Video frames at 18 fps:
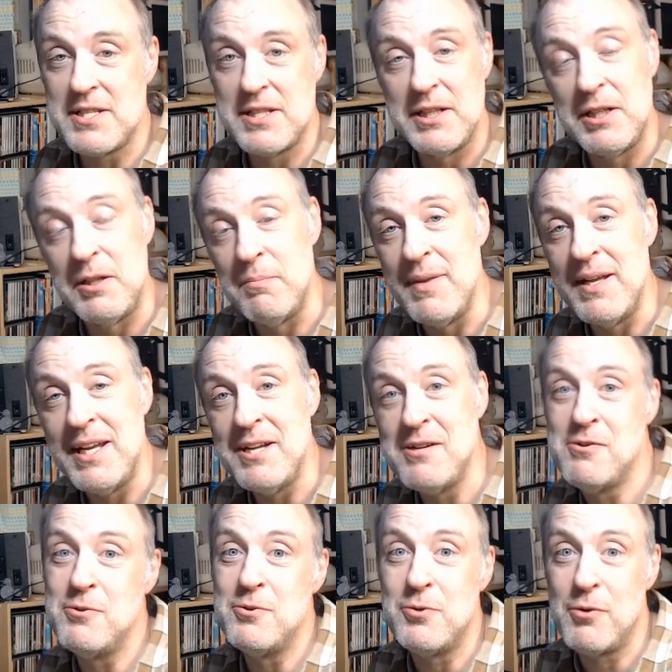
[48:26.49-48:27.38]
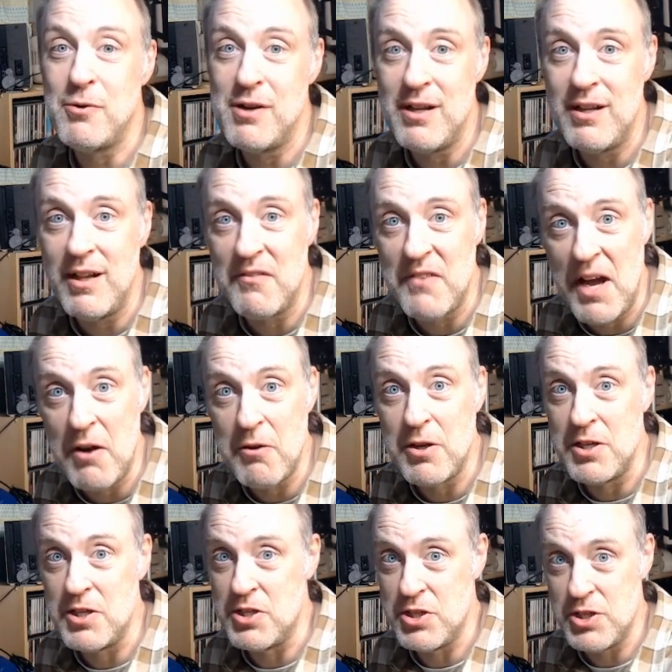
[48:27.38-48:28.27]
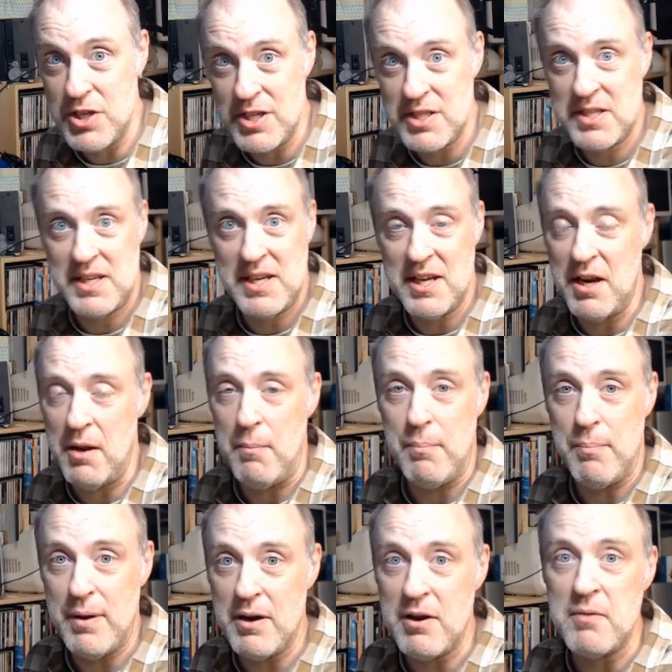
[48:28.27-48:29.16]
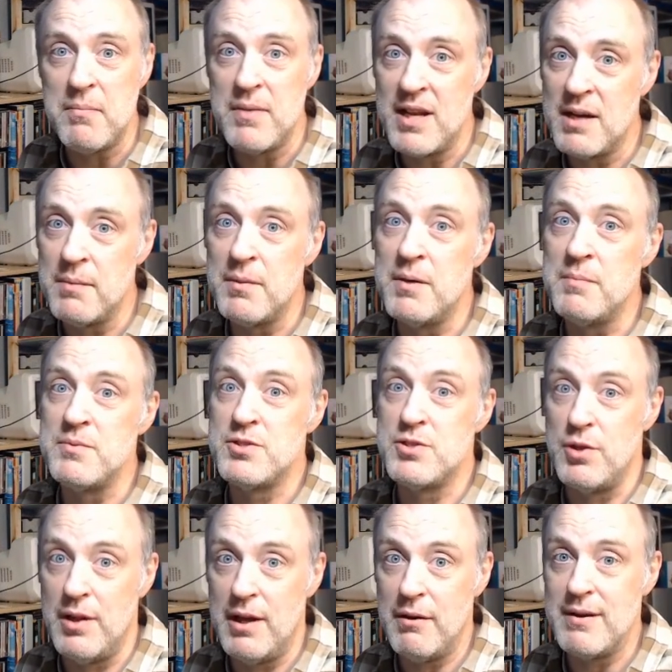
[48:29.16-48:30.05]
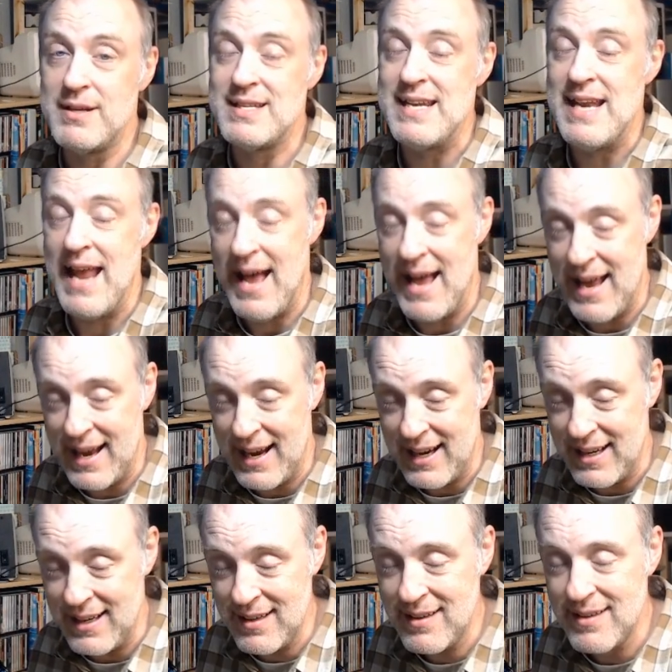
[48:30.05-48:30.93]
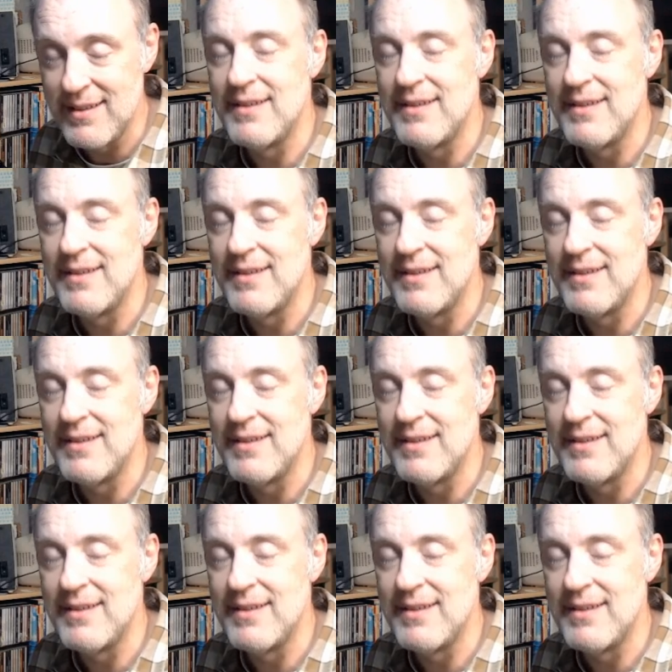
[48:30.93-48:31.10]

little mini tutorial of how to just get a bare minimum Solaris 9